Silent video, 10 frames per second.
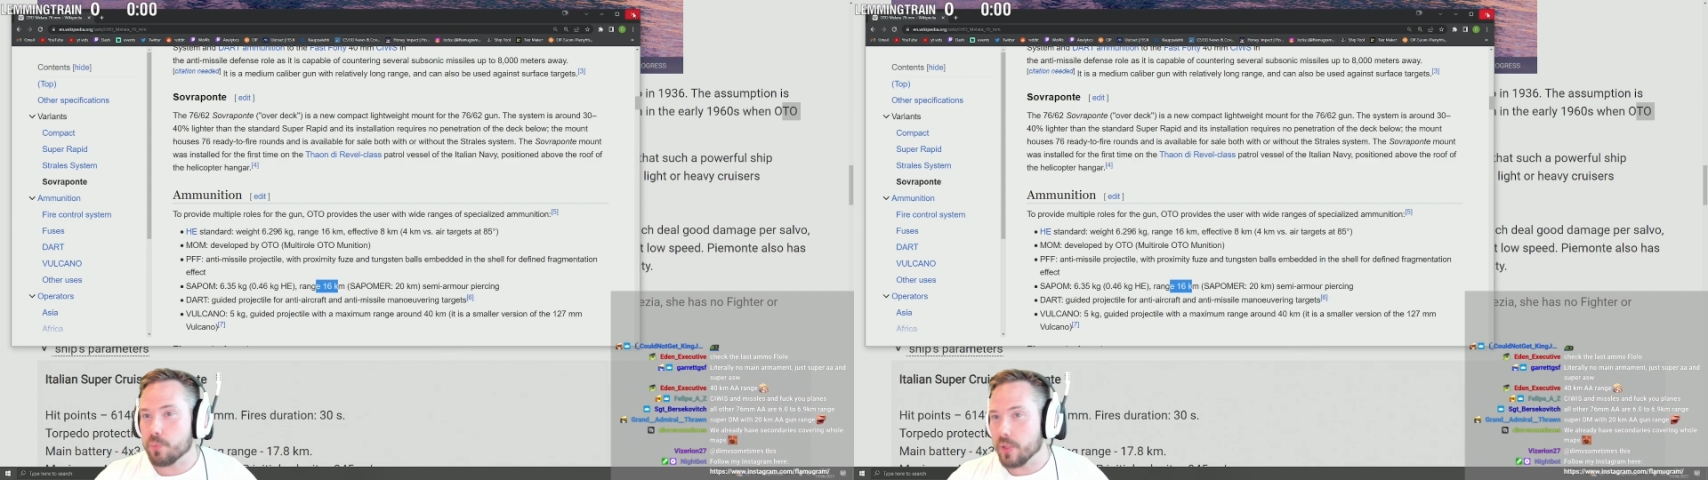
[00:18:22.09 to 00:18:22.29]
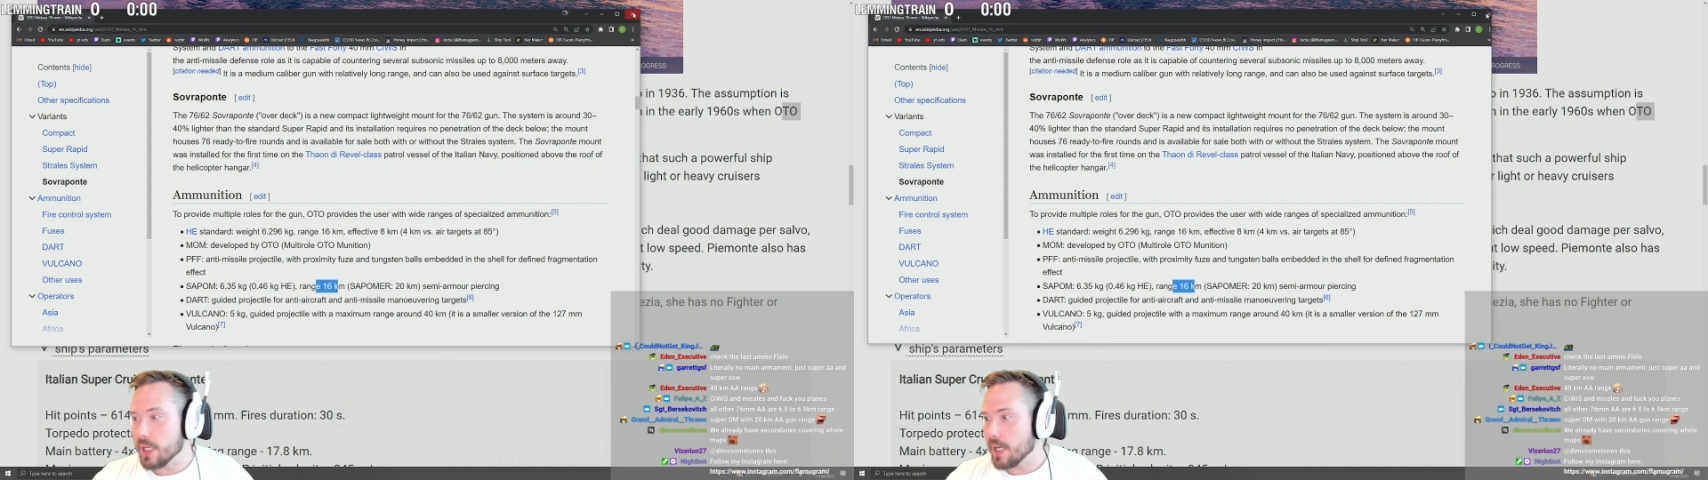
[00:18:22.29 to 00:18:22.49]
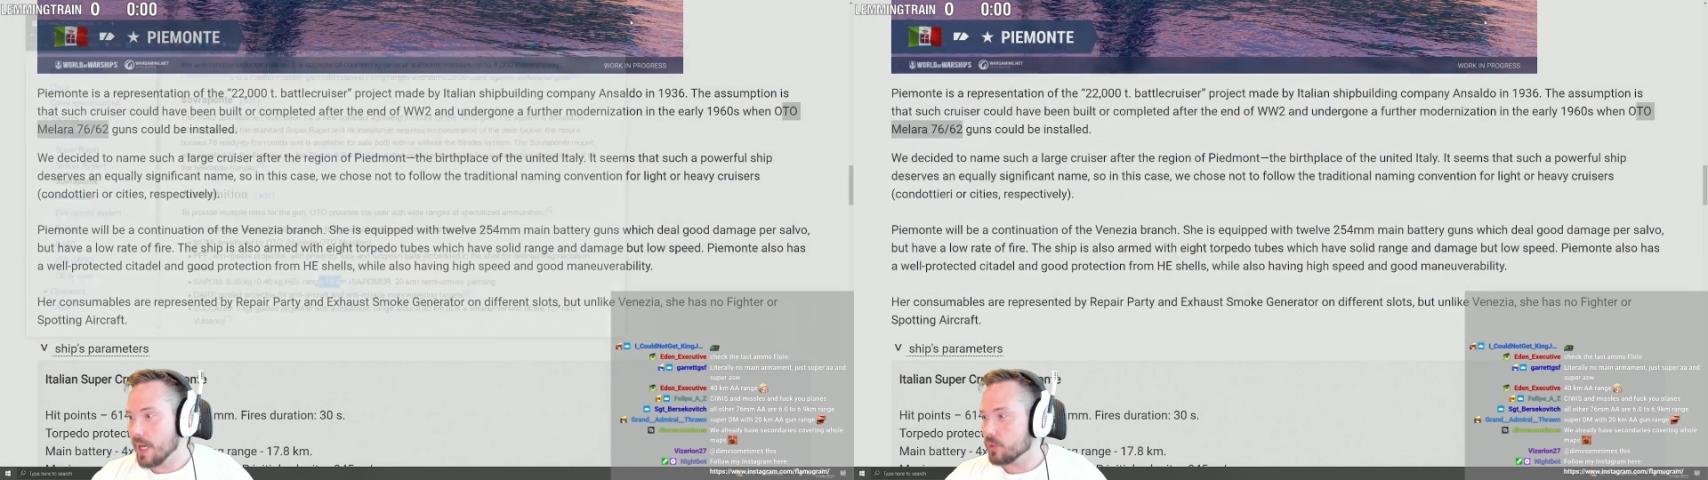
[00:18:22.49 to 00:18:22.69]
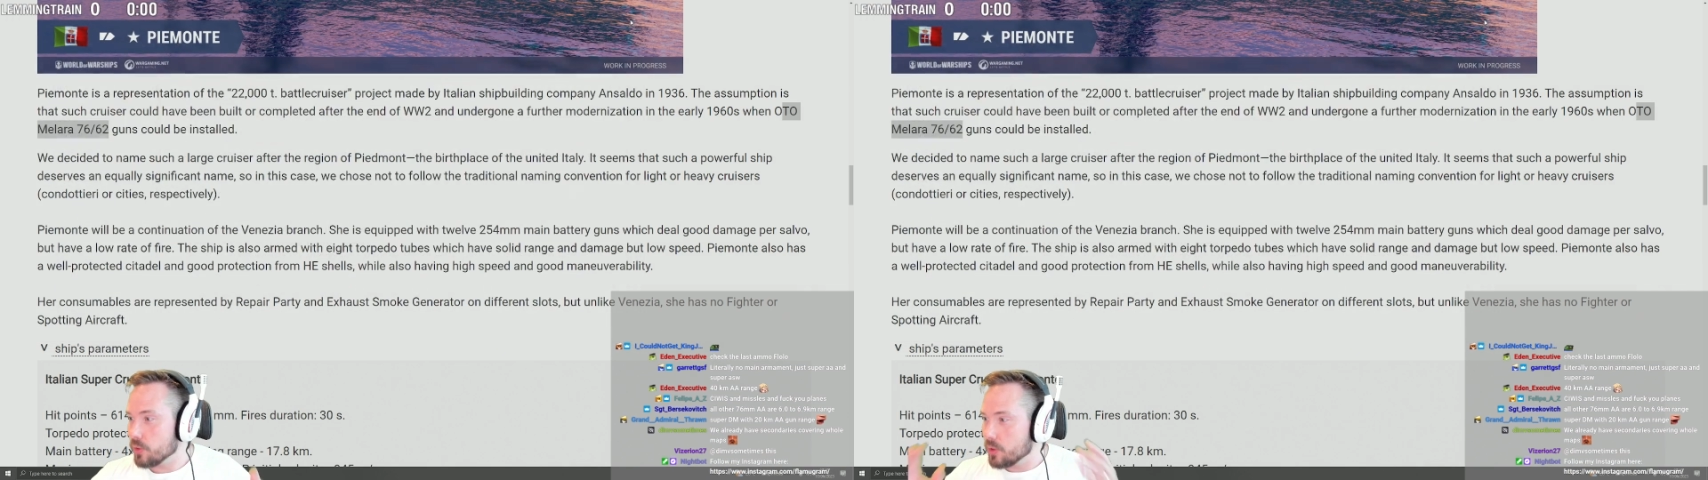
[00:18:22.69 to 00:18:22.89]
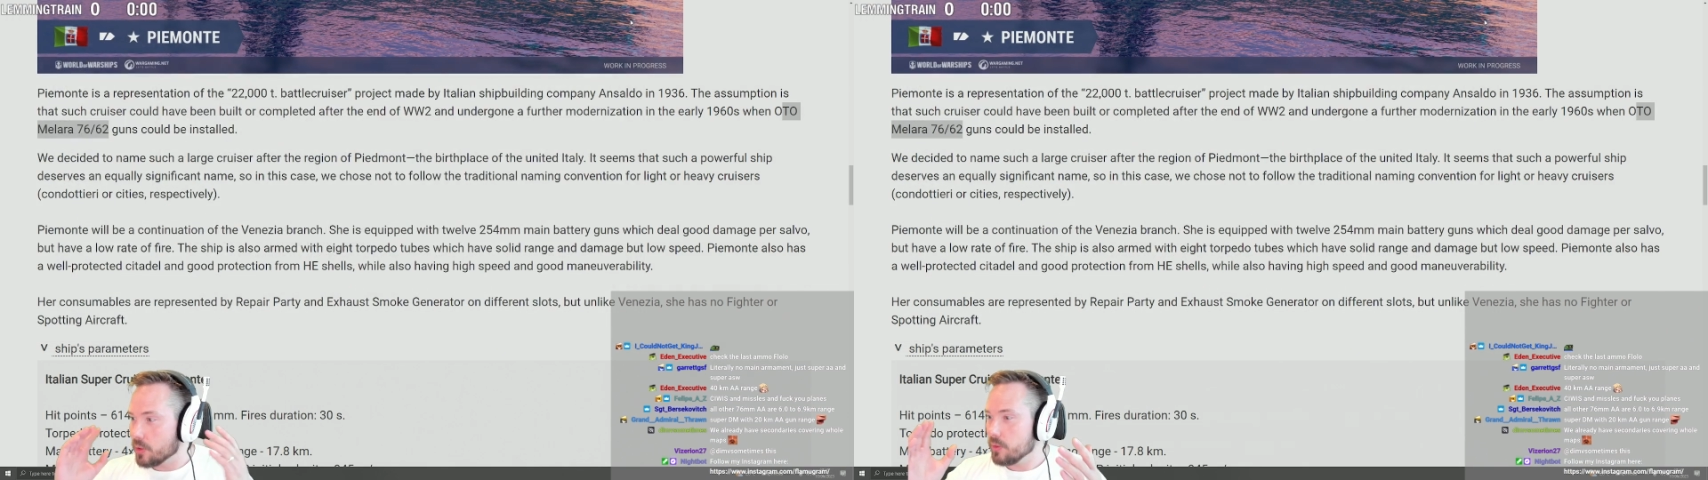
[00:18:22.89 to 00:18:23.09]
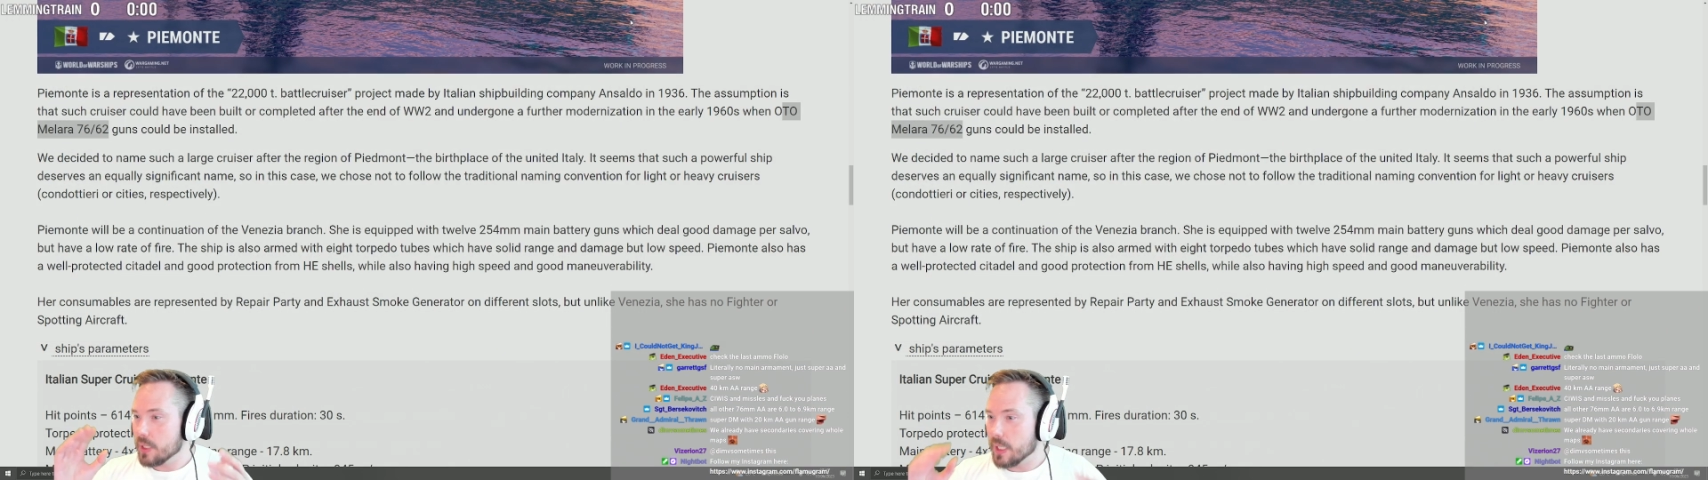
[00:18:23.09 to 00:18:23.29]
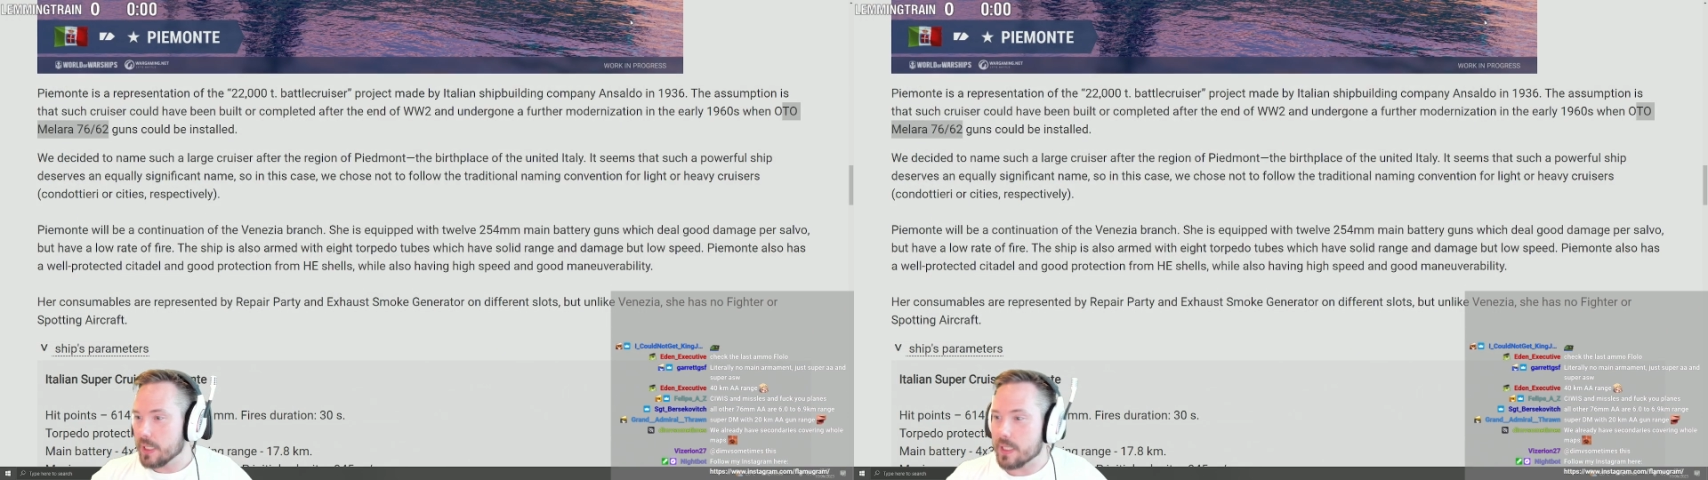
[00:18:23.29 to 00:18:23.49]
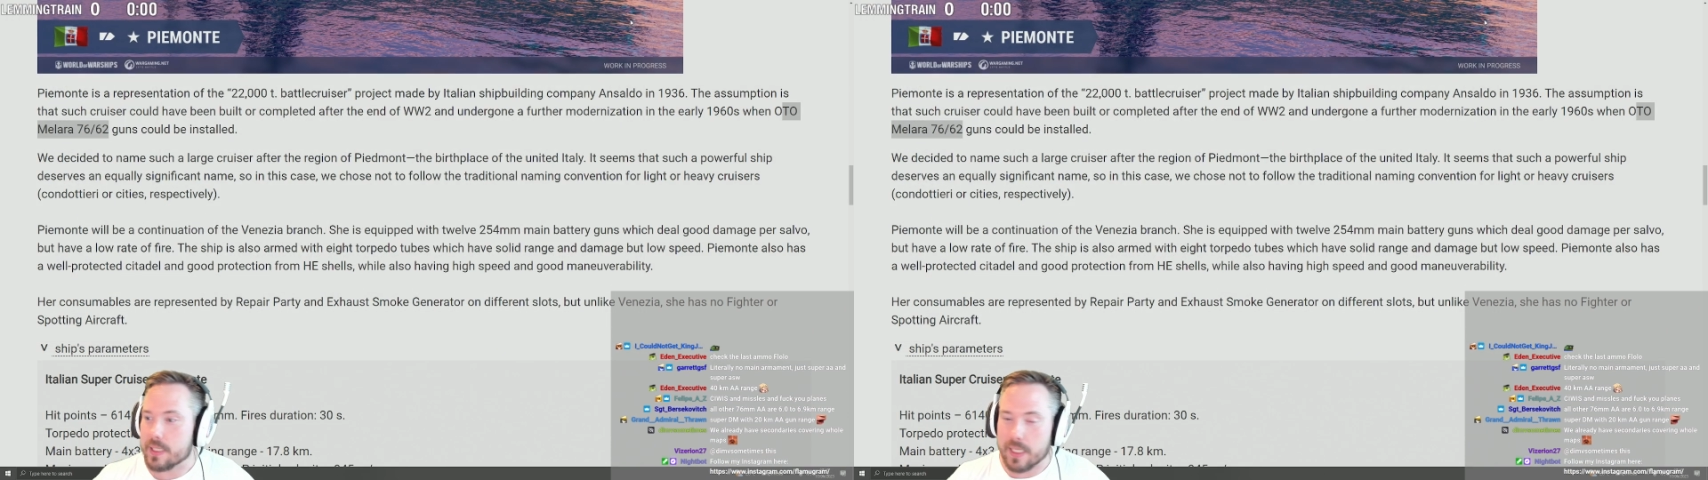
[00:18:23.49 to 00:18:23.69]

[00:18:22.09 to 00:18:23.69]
bringing out all the good ideas.